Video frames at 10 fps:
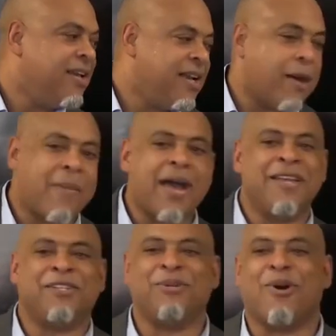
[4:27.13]
Now,
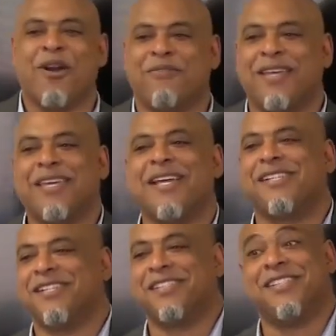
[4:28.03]
mind you, our
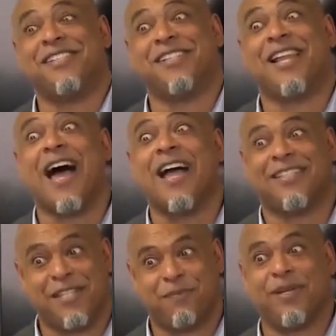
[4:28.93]
vacation is in July,
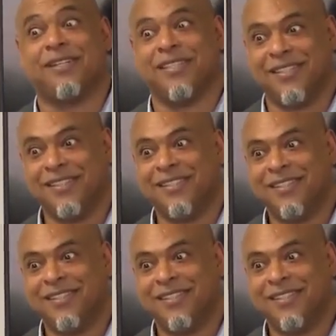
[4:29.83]
typically.